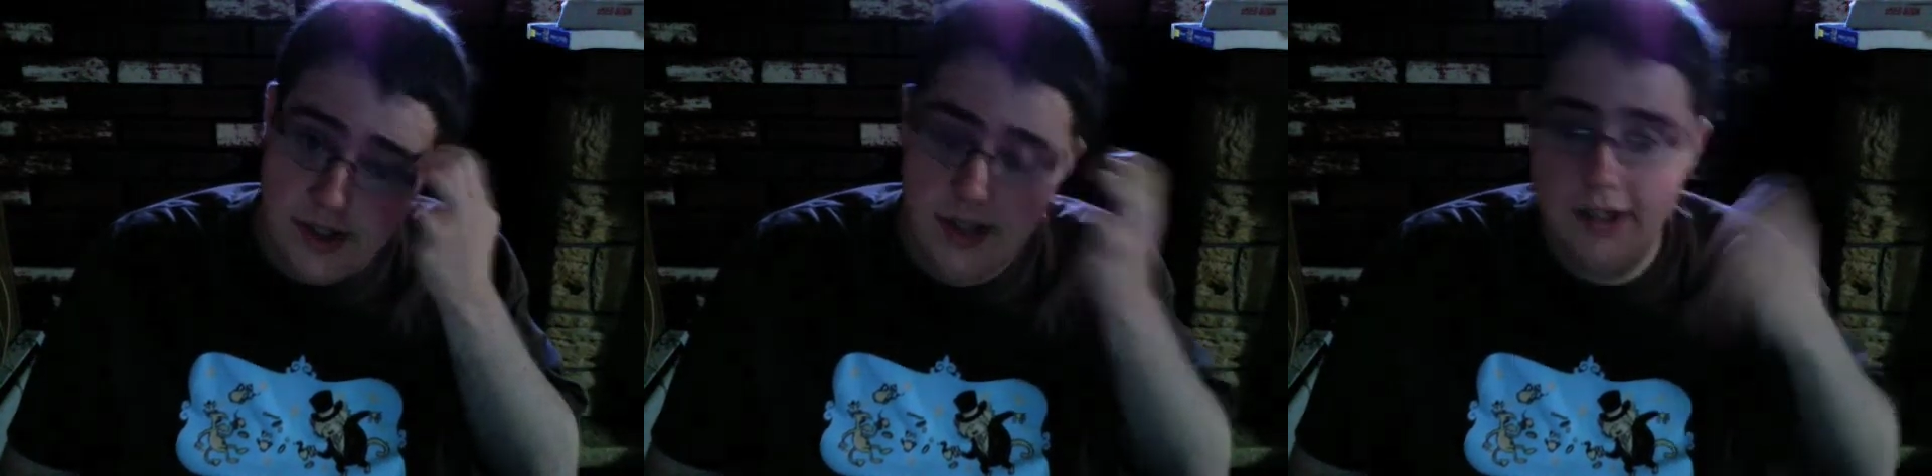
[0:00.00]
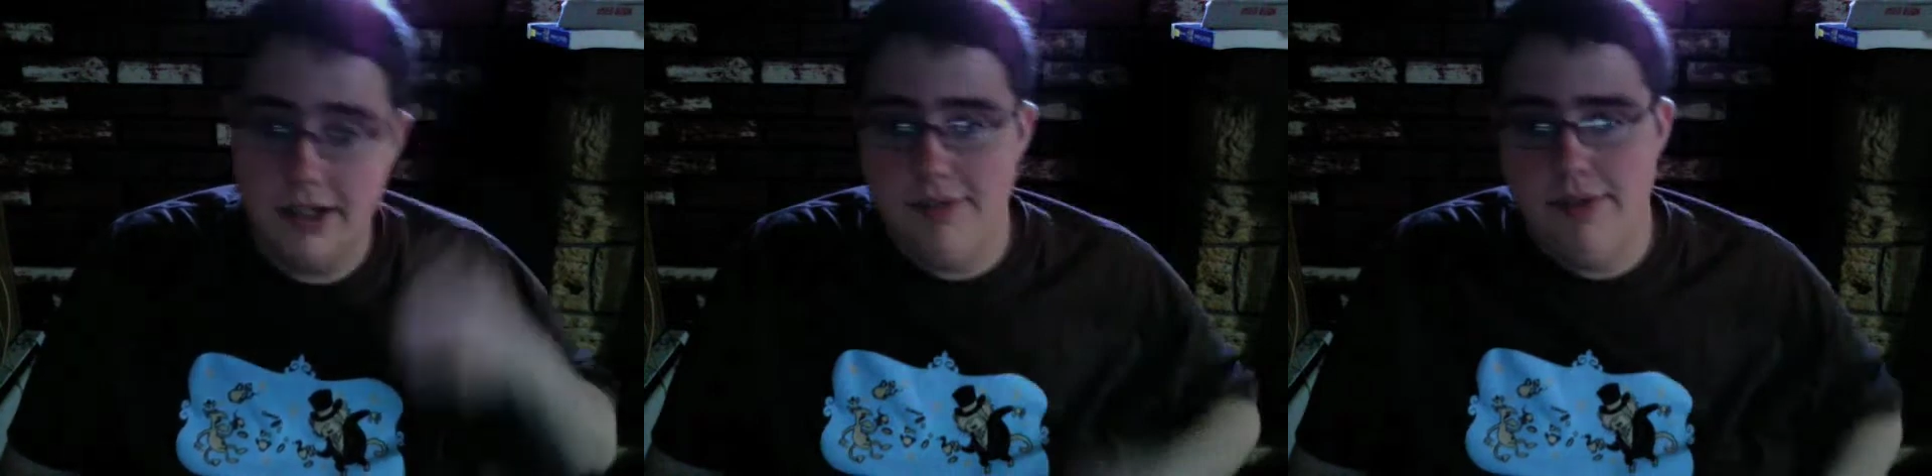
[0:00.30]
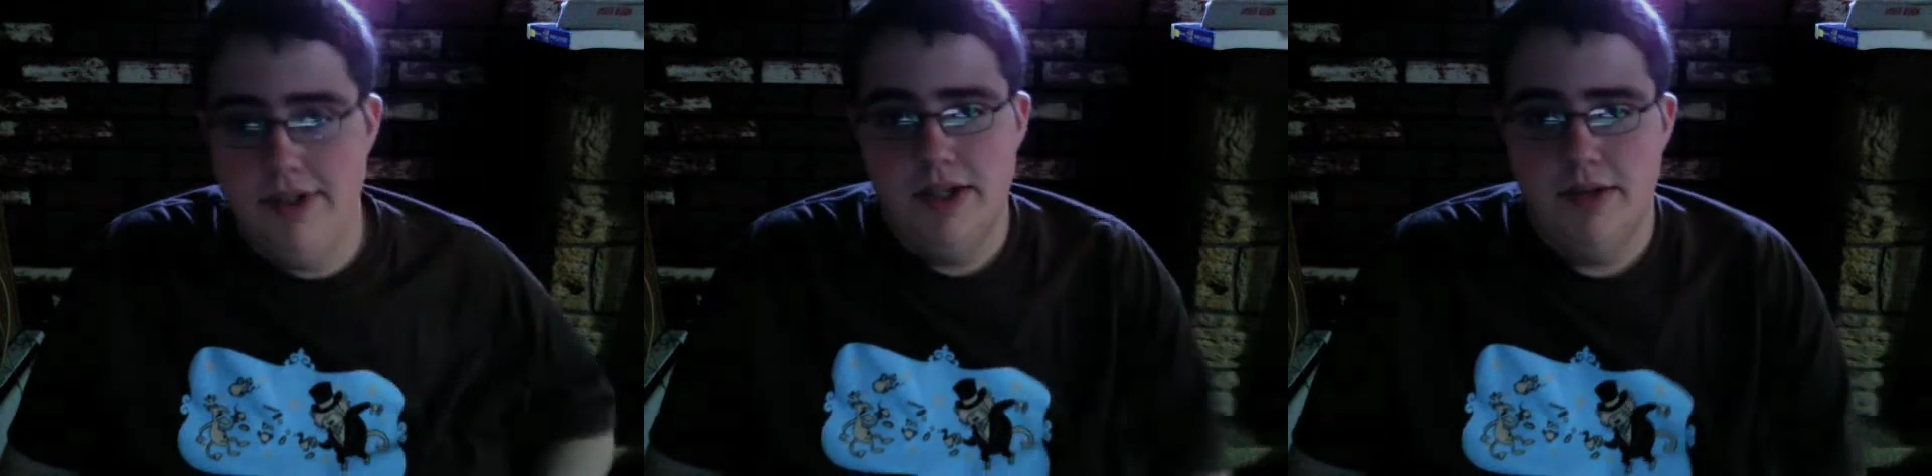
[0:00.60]
And
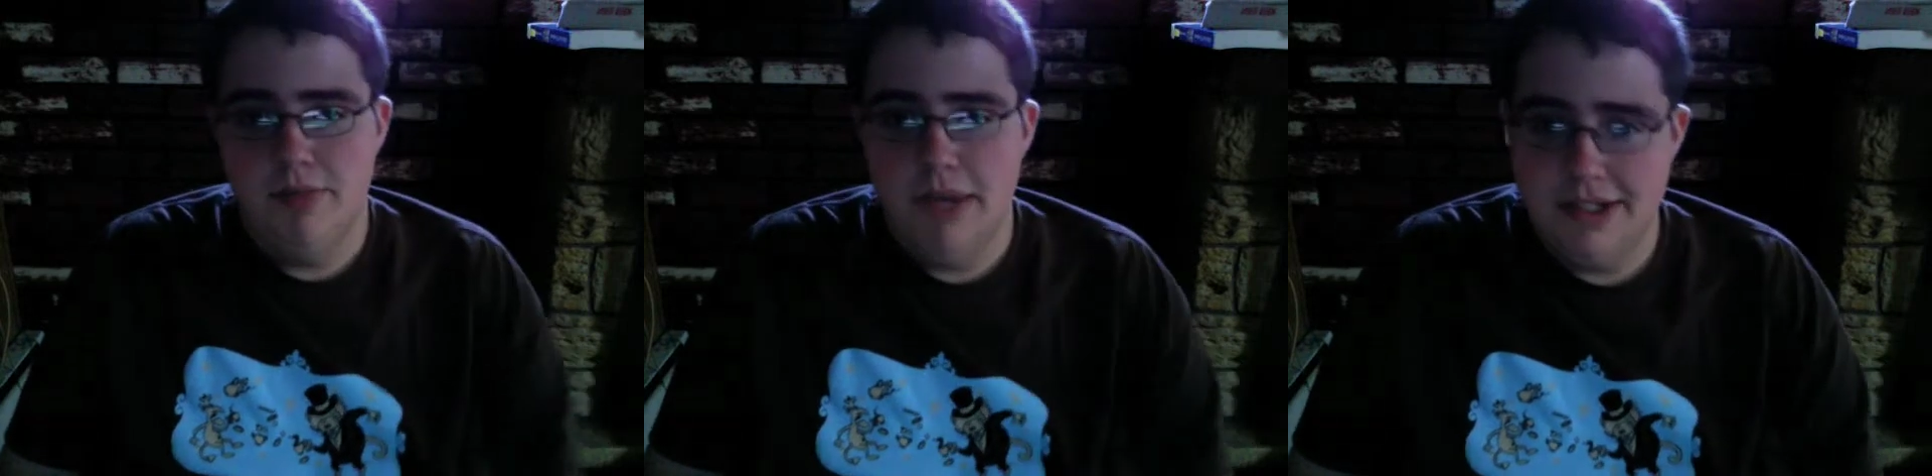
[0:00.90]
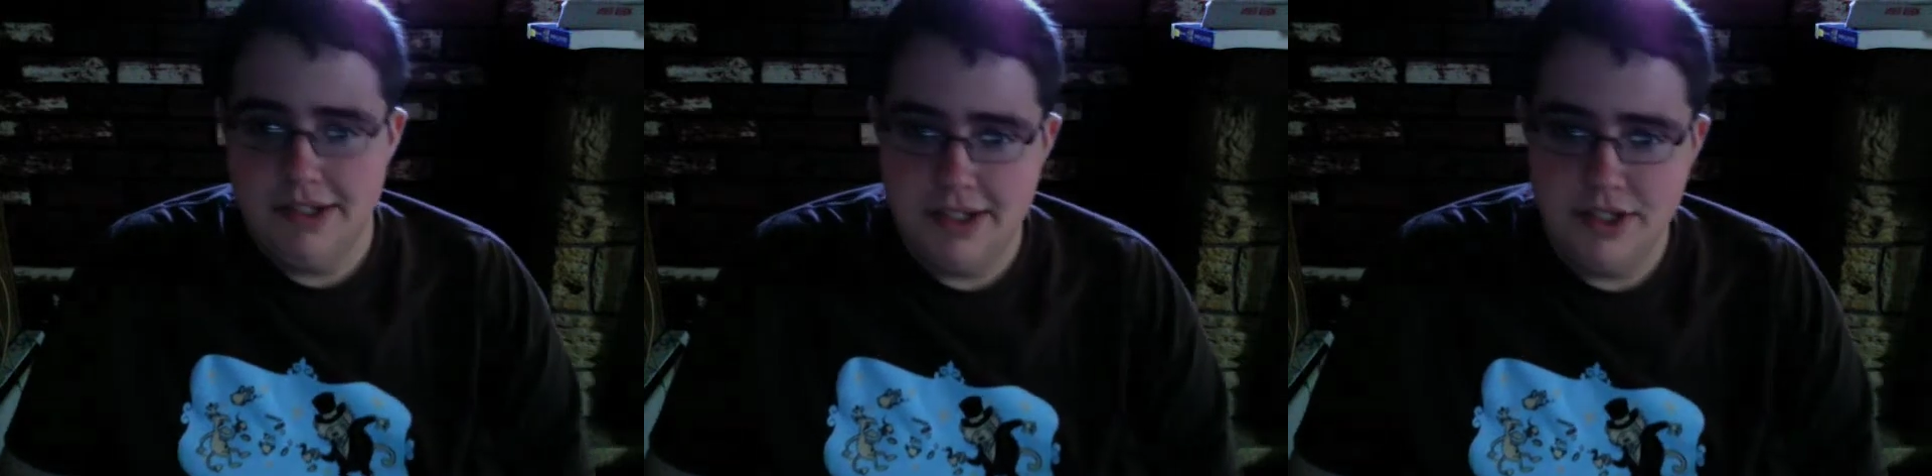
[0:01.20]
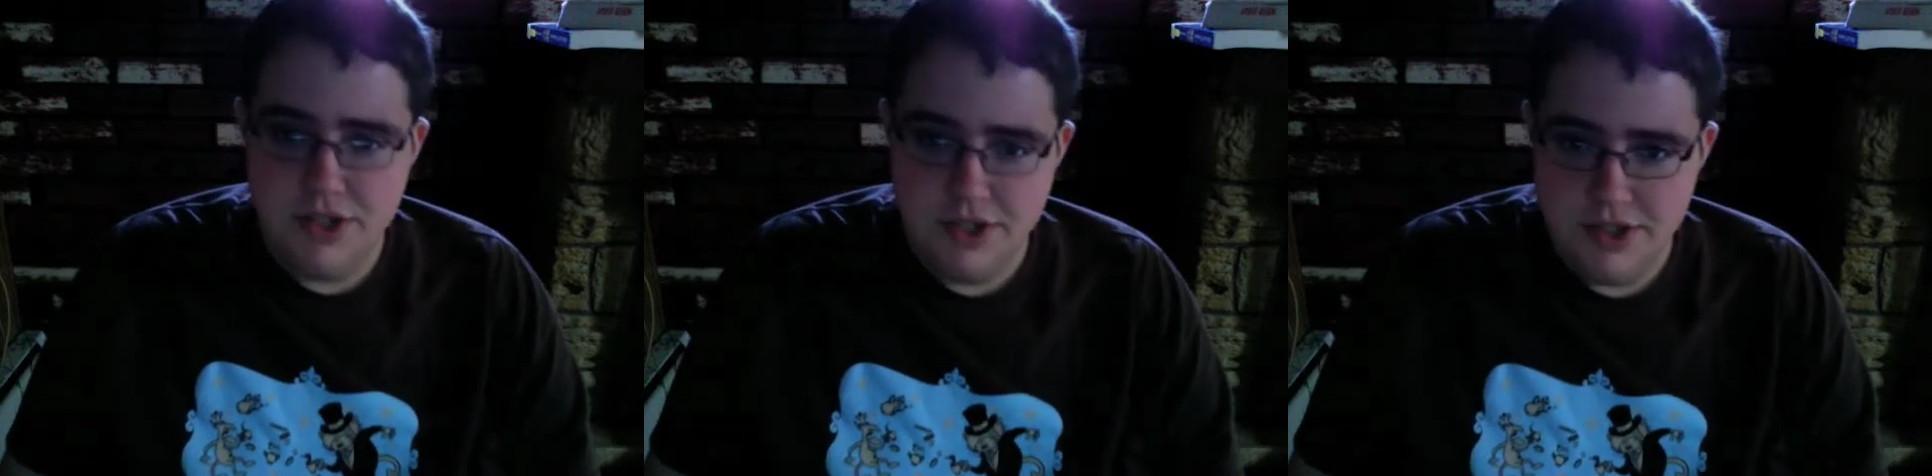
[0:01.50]
basically,
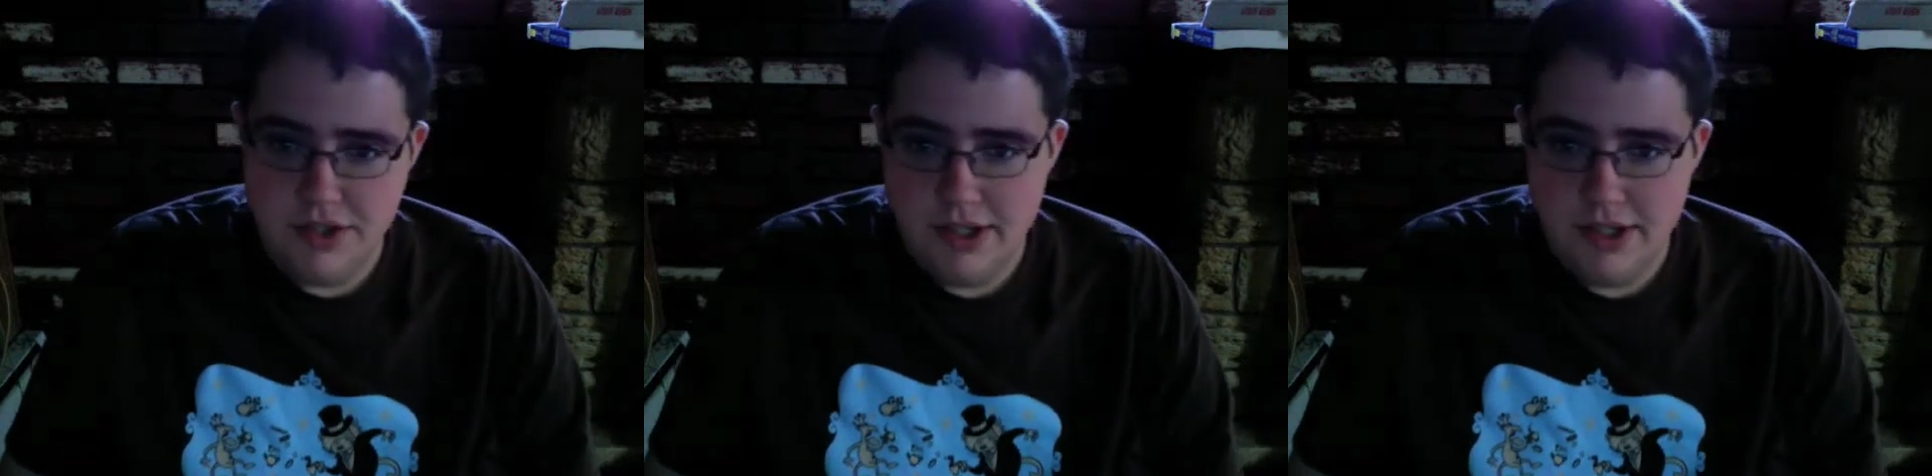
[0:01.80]
it's just